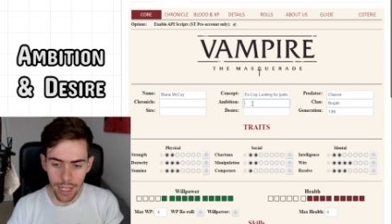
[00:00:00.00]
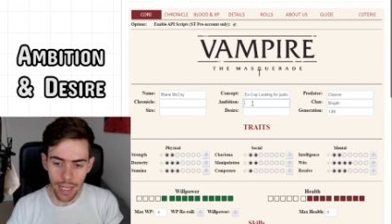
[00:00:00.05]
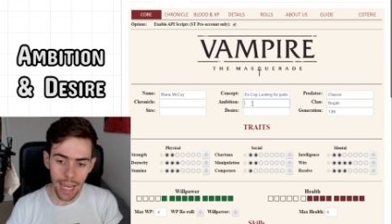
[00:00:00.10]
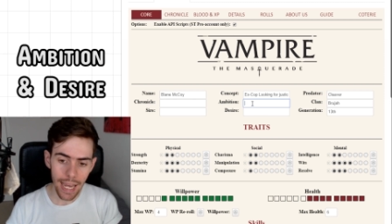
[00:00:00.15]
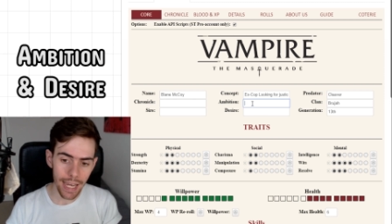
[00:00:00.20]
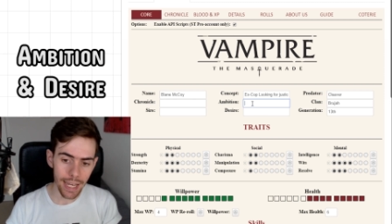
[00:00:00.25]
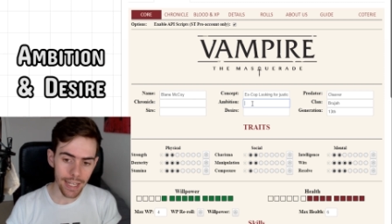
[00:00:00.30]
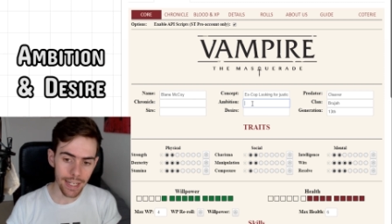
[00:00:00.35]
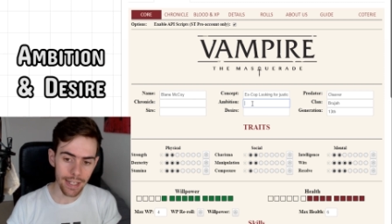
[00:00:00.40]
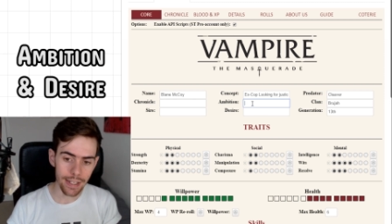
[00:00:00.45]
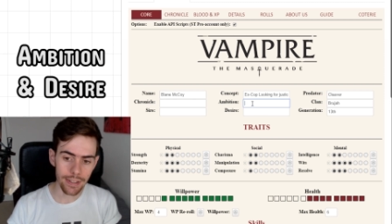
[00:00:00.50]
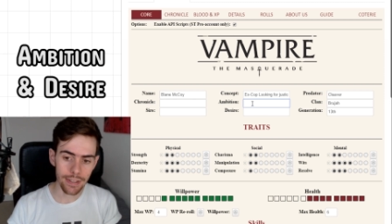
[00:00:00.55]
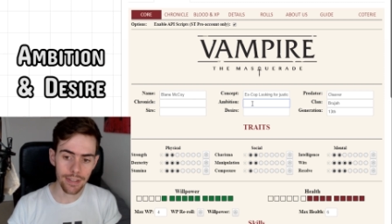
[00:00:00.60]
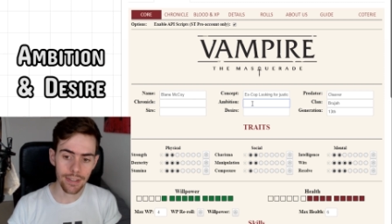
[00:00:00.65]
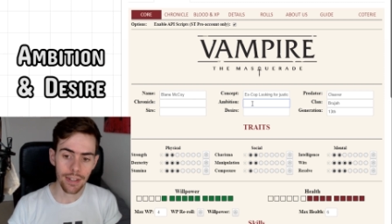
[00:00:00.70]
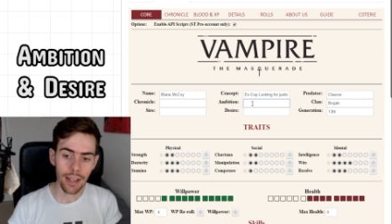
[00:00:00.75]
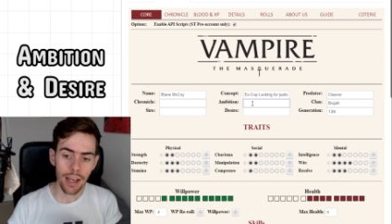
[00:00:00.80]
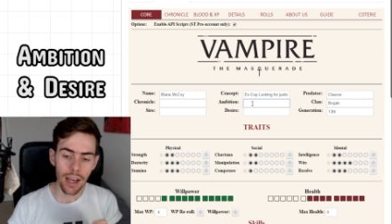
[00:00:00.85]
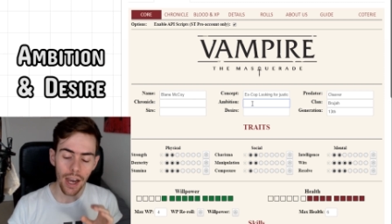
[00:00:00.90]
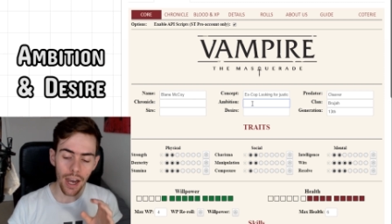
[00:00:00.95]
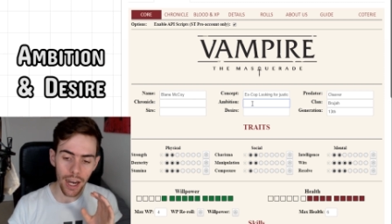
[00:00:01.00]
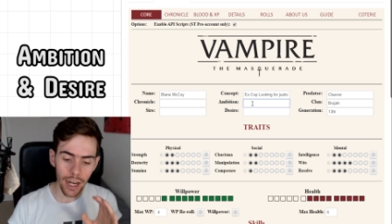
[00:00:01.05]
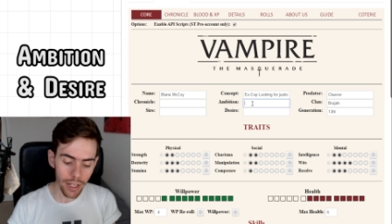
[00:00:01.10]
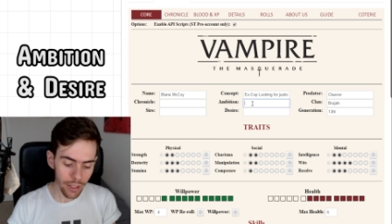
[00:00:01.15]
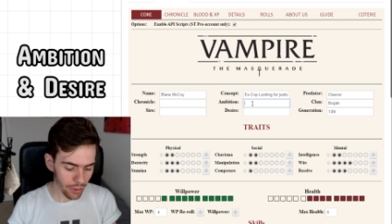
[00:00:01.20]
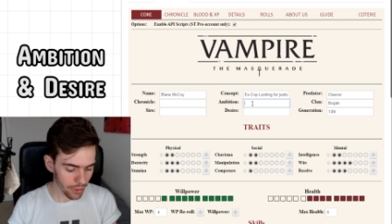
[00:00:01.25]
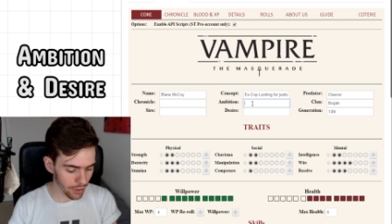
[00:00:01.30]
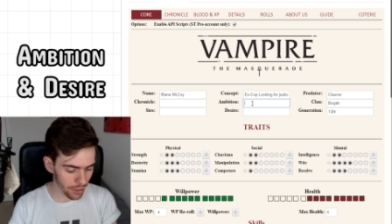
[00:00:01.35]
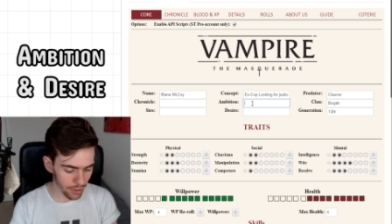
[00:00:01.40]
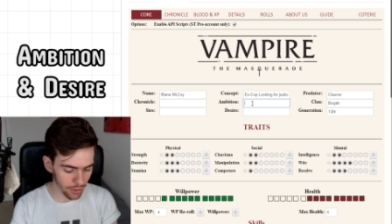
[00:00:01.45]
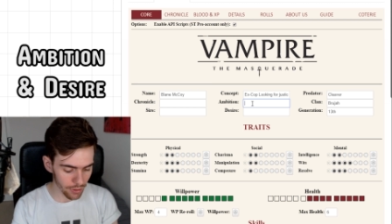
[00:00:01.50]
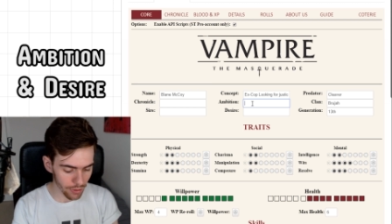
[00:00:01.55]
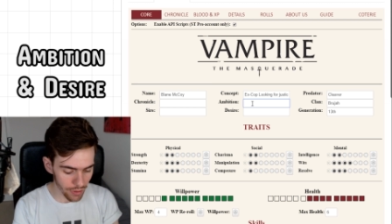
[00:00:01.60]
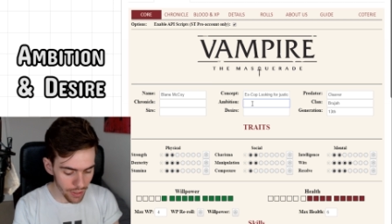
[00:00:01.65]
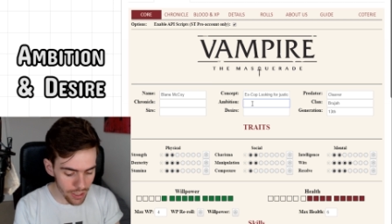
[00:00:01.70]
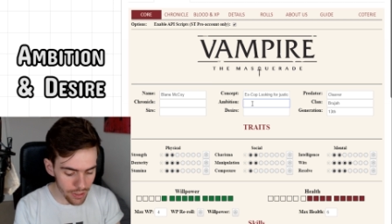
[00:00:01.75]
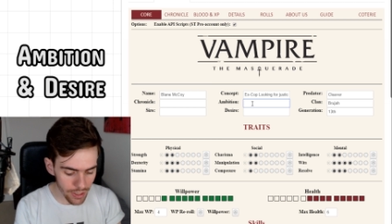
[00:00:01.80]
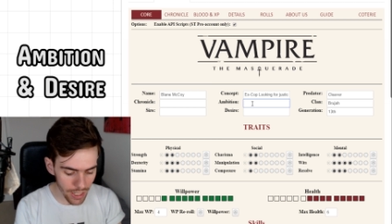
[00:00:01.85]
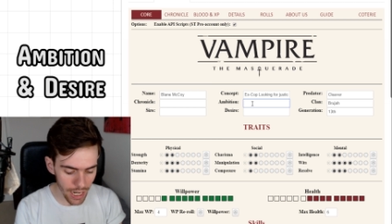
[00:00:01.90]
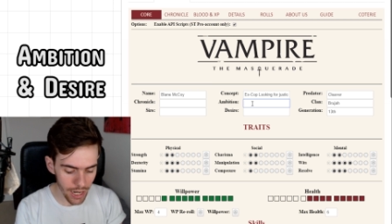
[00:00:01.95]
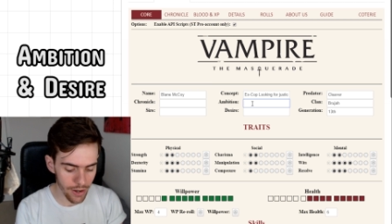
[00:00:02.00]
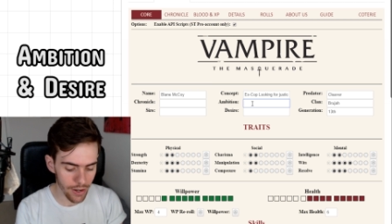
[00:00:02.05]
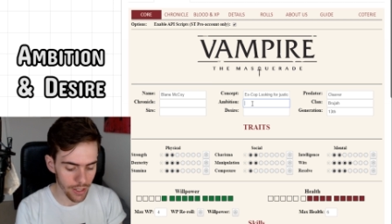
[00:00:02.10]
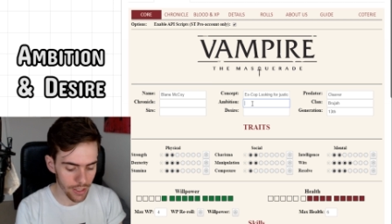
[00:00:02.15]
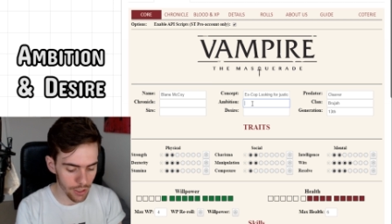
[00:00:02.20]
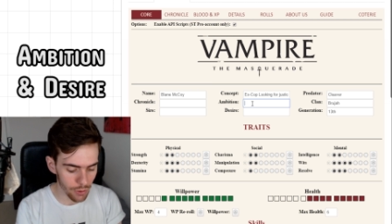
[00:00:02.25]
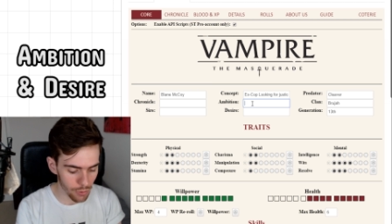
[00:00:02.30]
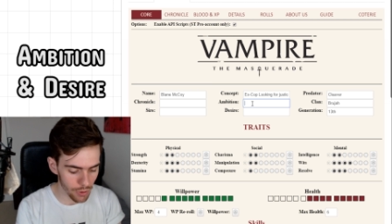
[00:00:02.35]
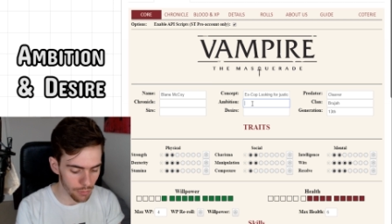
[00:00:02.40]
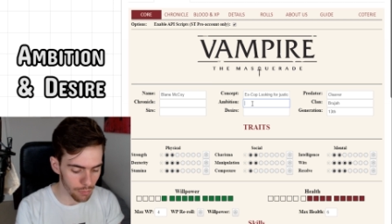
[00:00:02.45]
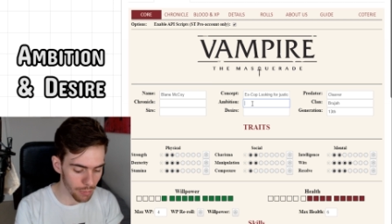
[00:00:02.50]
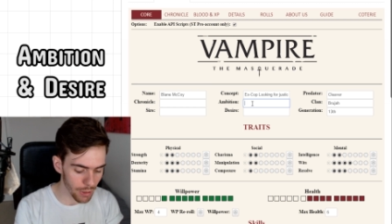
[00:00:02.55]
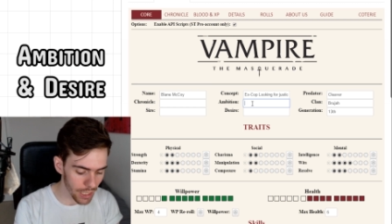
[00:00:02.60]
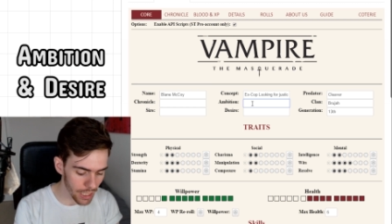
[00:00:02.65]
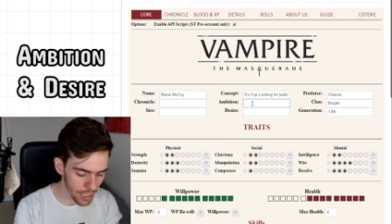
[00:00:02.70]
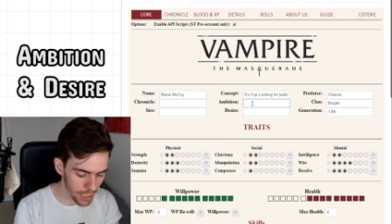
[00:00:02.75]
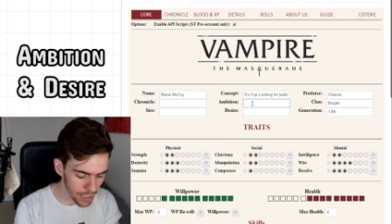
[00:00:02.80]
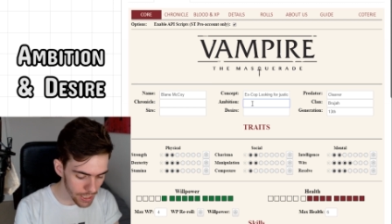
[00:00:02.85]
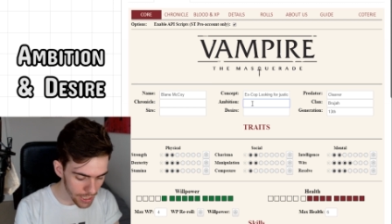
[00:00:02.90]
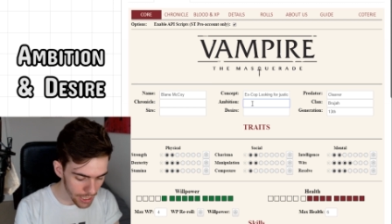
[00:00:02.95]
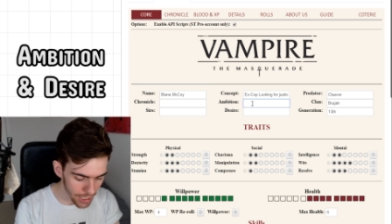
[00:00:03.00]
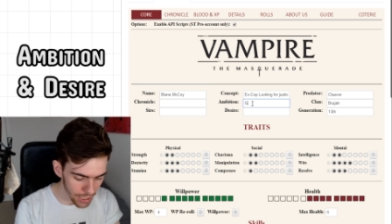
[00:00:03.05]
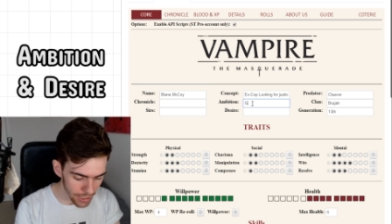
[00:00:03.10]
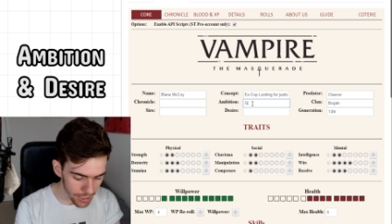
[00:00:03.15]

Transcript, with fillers: as I think this character would be